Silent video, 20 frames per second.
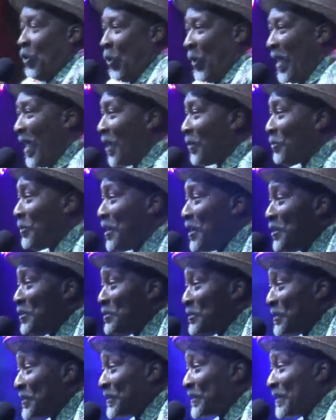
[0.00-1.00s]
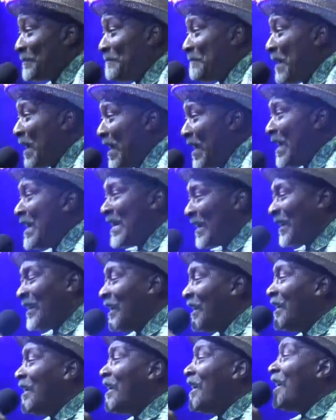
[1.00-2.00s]
where we used to make
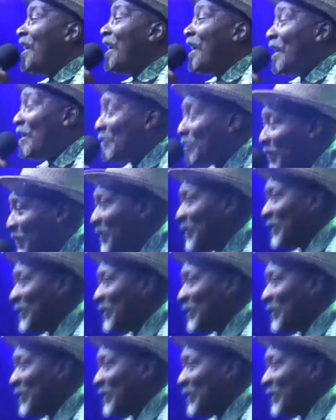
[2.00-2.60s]
love.